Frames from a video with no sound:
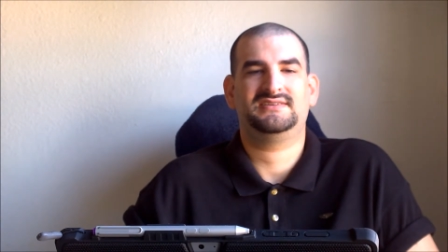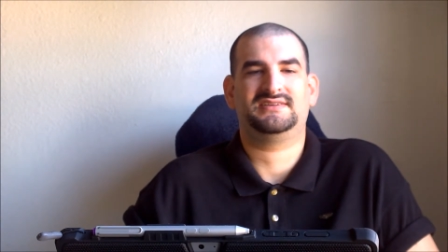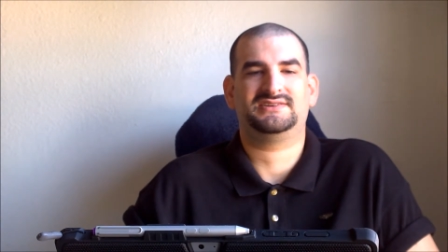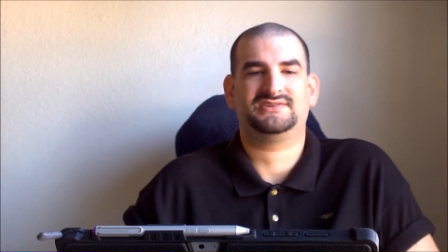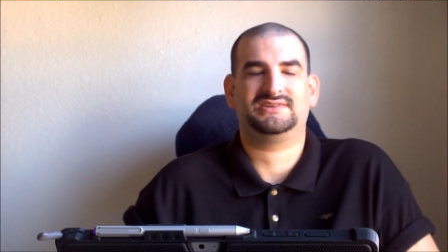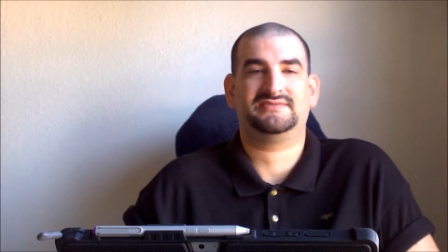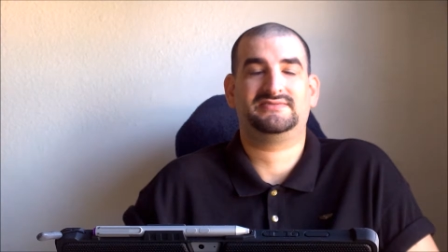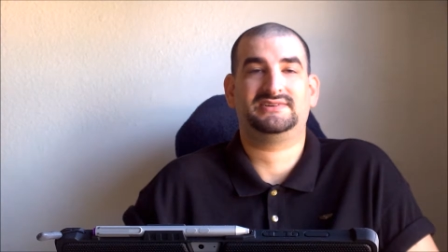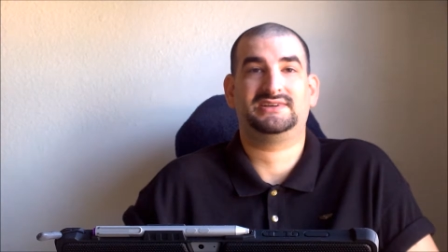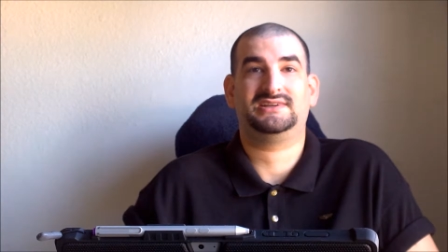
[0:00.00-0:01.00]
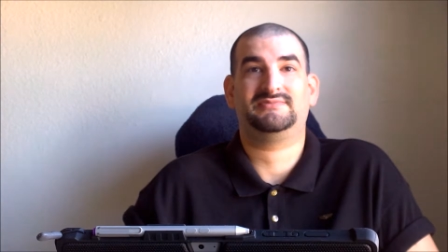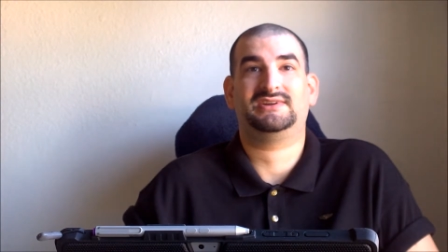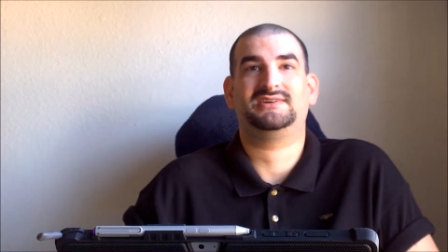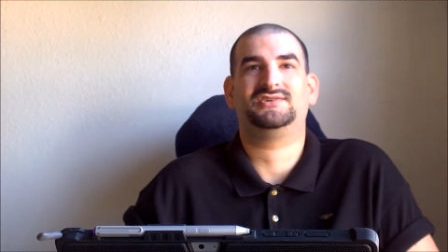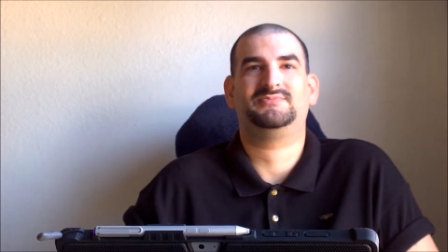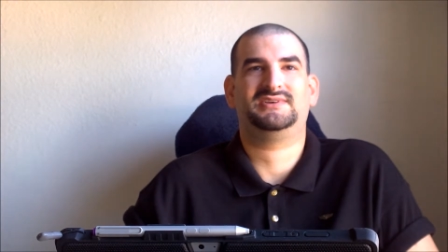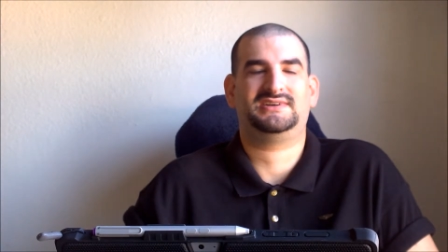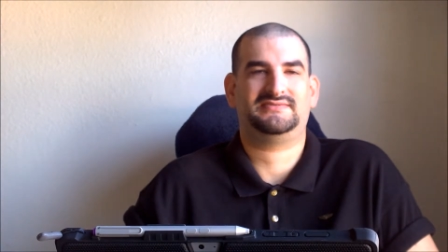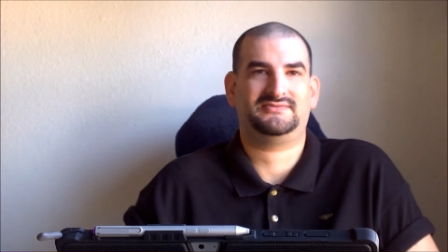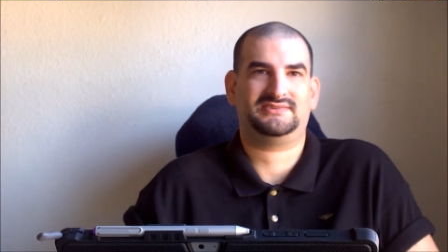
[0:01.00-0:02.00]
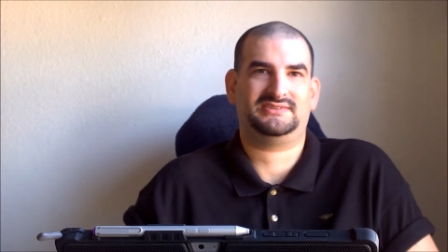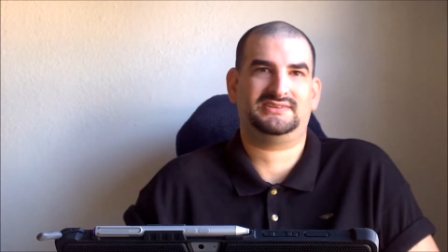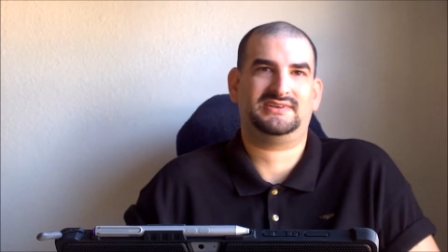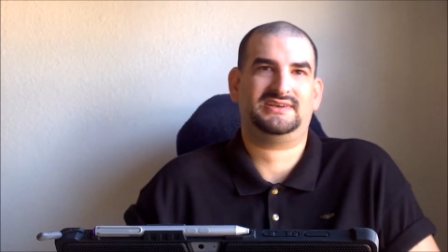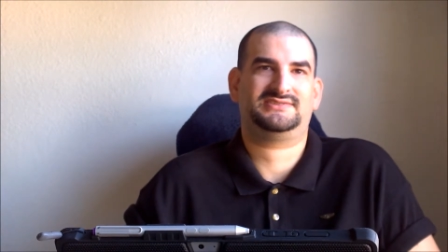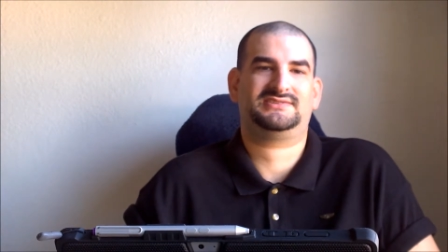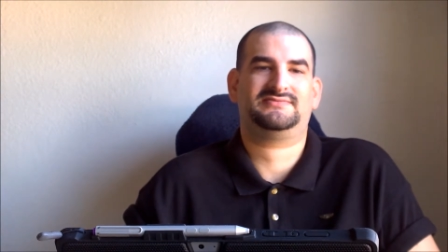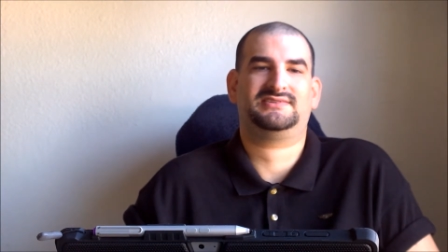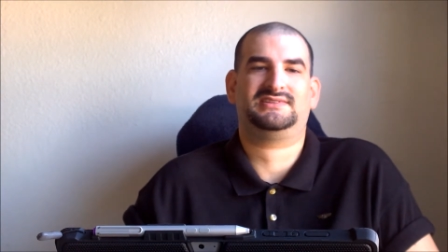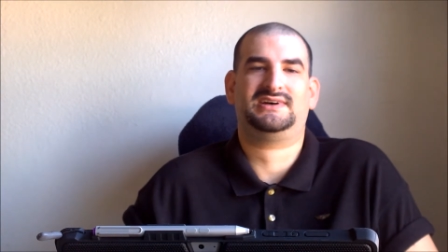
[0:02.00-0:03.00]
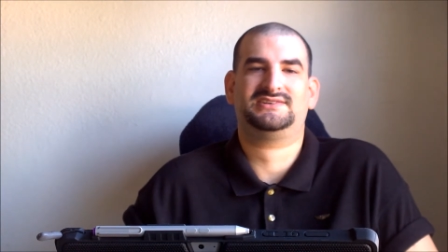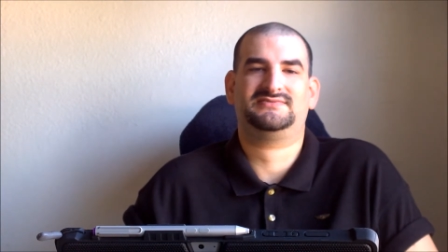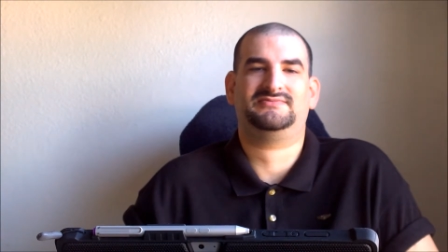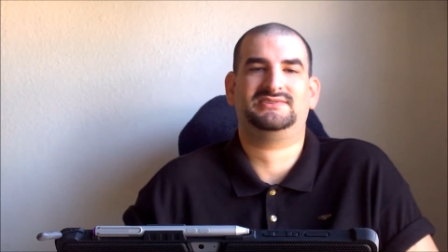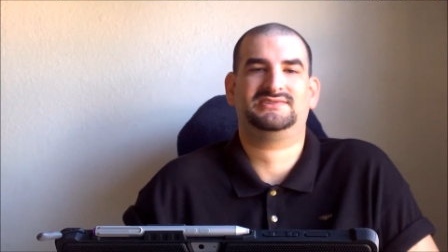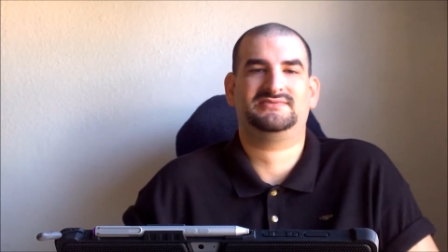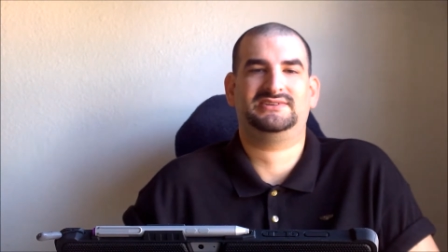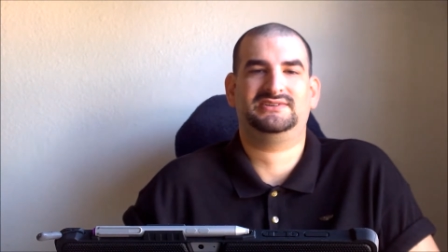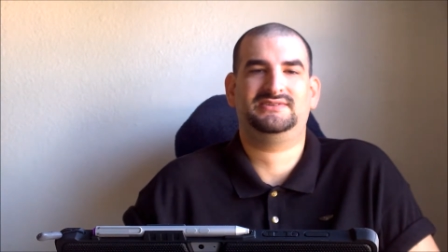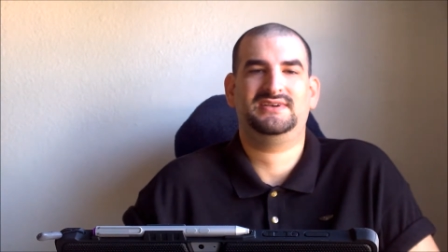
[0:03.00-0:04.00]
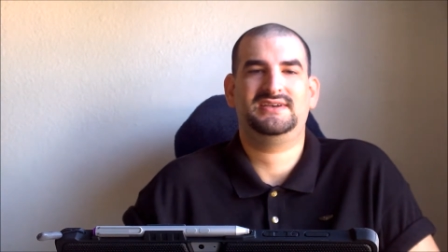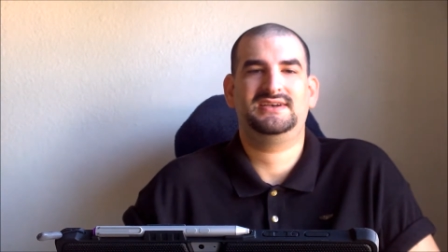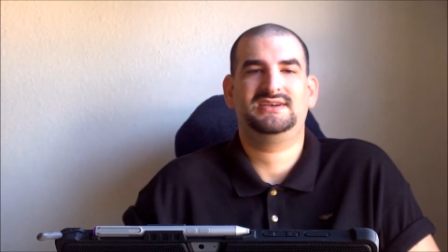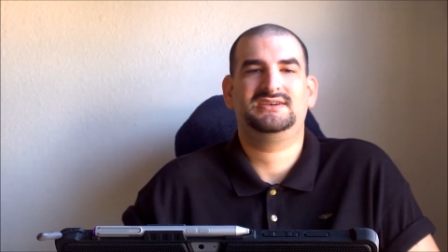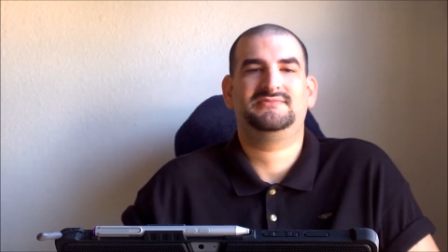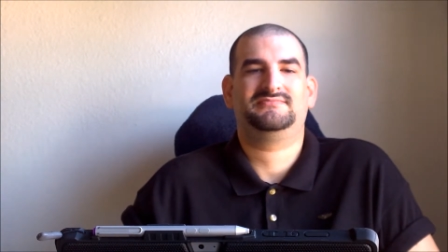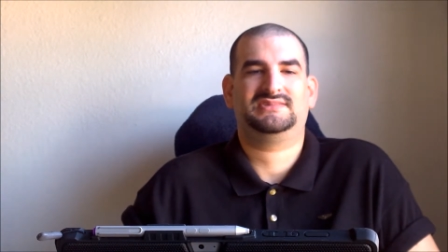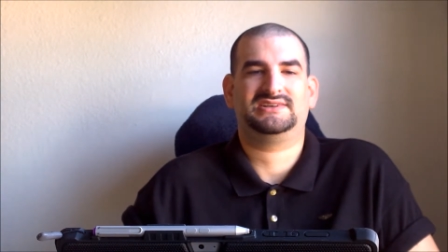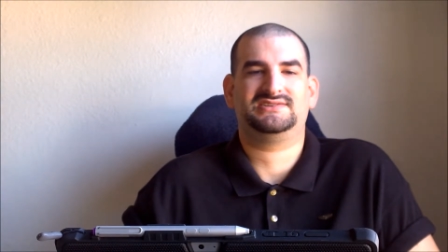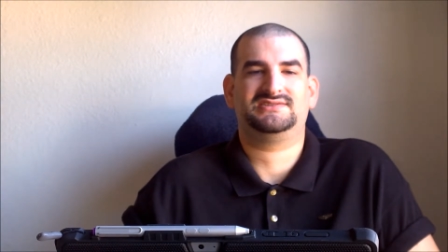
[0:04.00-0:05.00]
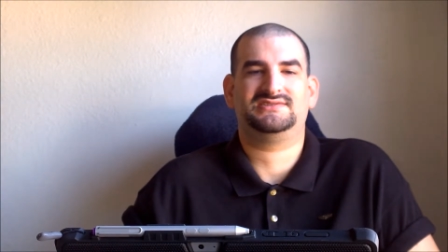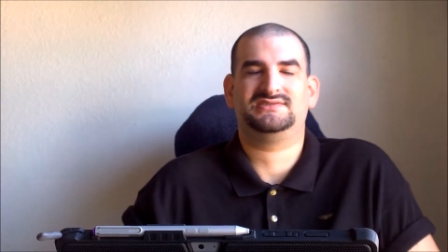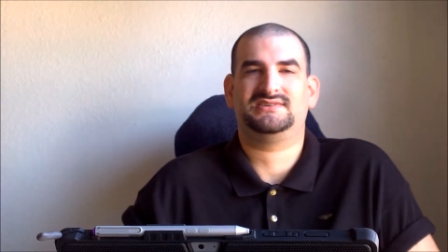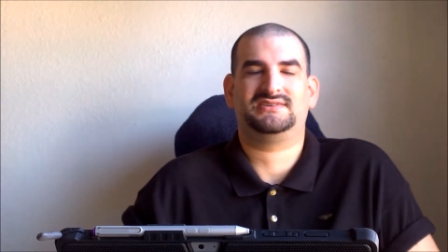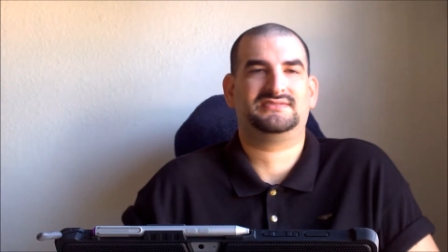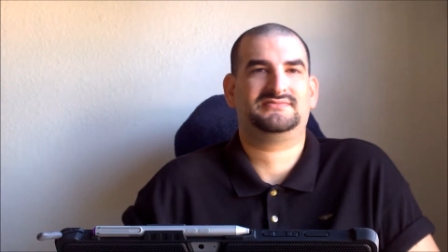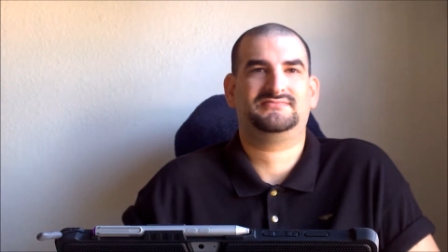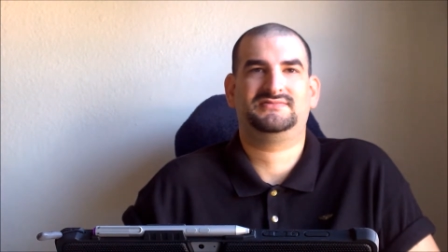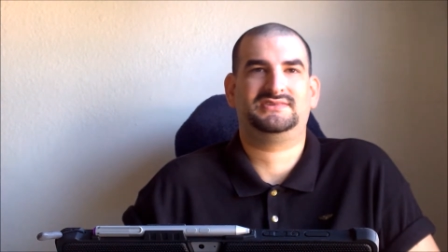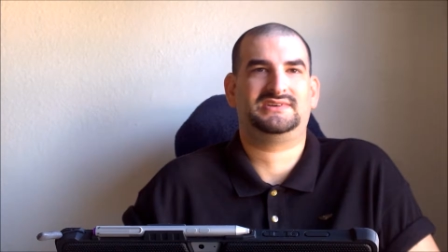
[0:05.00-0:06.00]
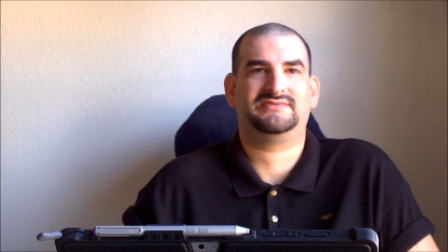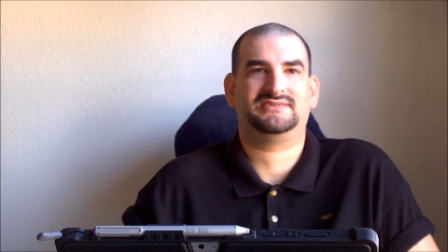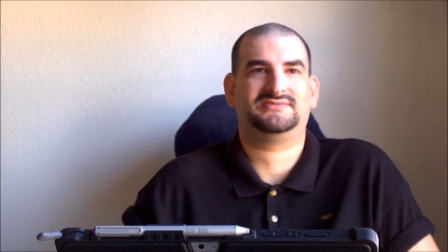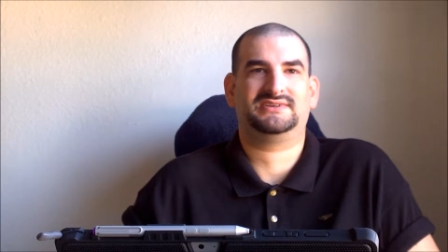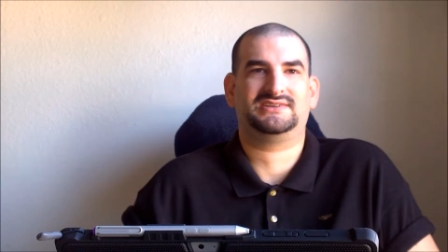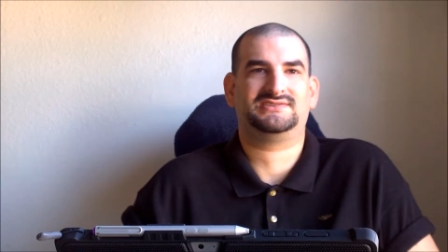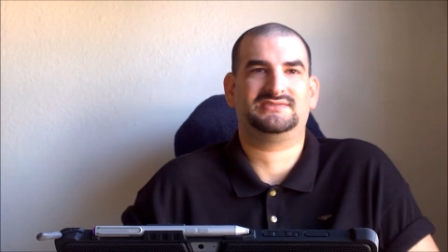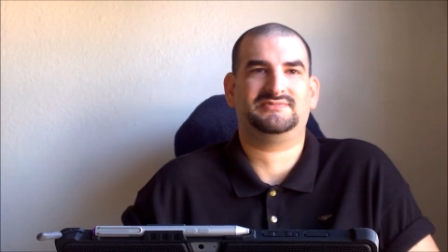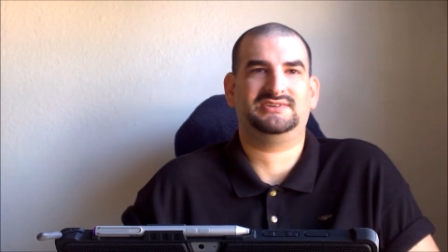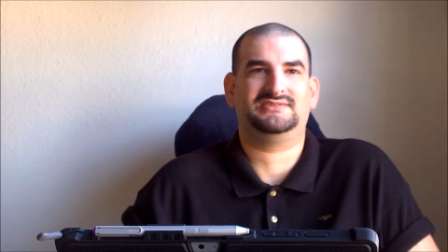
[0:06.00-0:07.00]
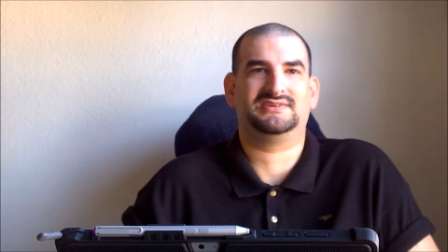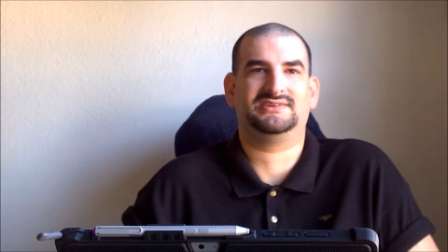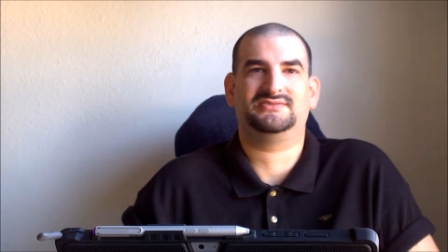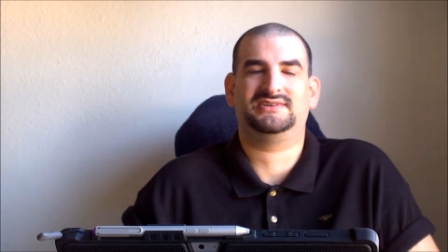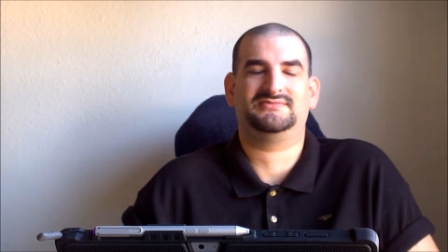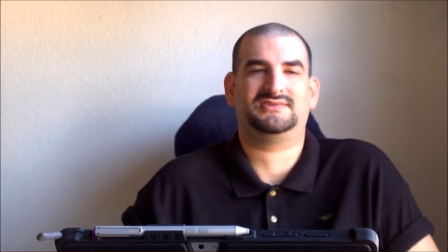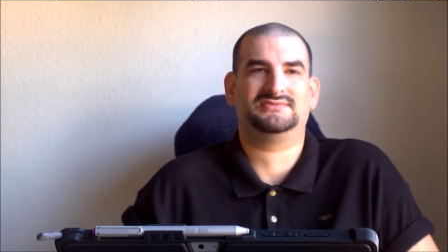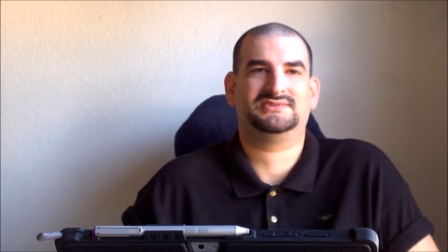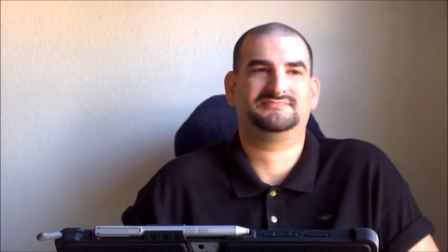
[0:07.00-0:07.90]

And I shall never forget him, and I hope that everyone that has suffered loss from these three places uh, never forgets them either. I know they won't.